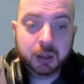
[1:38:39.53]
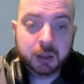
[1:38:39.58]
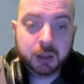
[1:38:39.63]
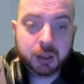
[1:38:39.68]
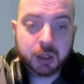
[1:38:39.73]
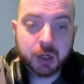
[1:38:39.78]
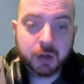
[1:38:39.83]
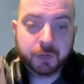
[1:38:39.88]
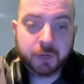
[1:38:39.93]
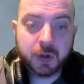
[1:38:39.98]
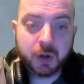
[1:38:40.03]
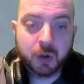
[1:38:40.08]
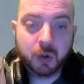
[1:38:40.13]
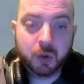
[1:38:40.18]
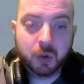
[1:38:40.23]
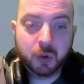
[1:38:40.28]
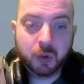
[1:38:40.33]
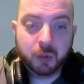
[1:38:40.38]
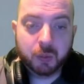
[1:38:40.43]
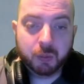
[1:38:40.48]
Do you
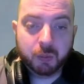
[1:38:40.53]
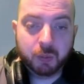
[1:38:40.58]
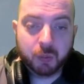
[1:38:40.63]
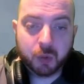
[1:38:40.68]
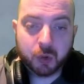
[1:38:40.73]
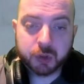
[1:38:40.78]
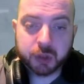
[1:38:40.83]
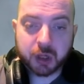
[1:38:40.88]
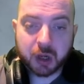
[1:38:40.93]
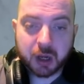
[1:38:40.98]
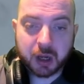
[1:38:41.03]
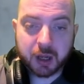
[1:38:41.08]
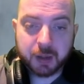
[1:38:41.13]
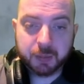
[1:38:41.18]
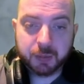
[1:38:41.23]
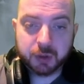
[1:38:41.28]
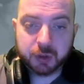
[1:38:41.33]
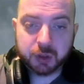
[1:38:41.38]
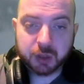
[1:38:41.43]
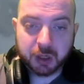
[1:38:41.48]
feel more time
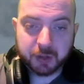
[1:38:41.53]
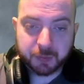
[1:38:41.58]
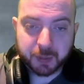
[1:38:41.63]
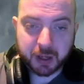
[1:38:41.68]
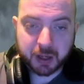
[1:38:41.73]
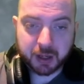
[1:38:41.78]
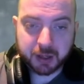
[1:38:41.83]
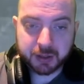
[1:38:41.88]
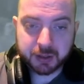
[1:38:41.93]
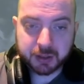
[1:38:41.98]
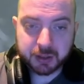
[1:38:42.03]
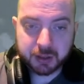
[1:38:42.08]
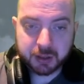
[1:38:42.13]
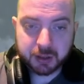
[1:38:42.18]
should have passed?